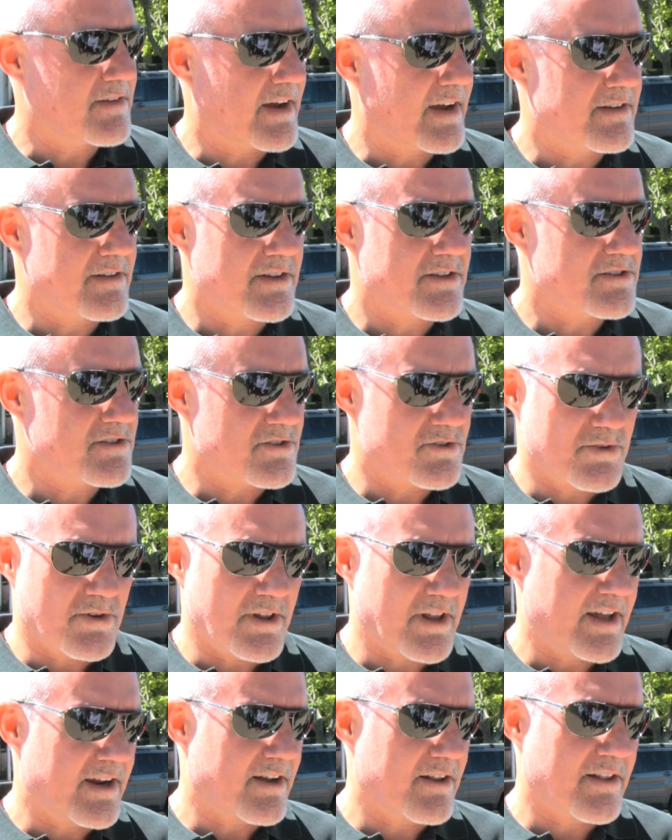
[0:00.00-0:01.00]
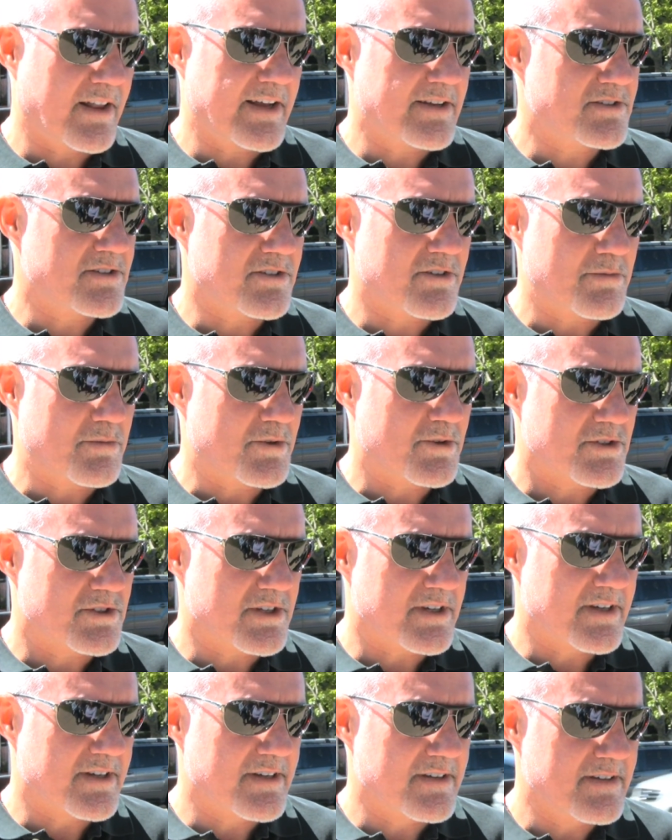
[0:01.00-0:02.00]
I listen to a lot of classical
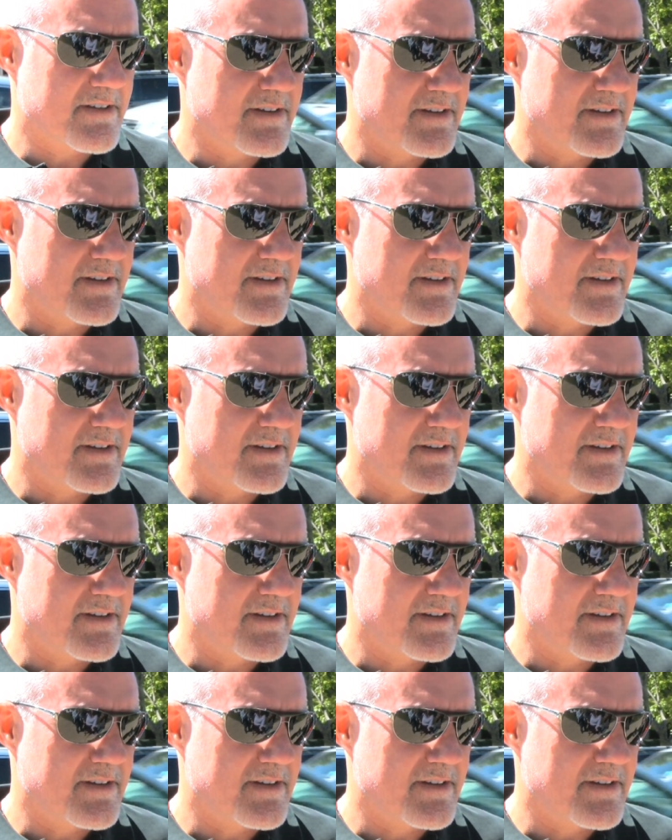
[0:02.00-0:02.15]
music. Yeah.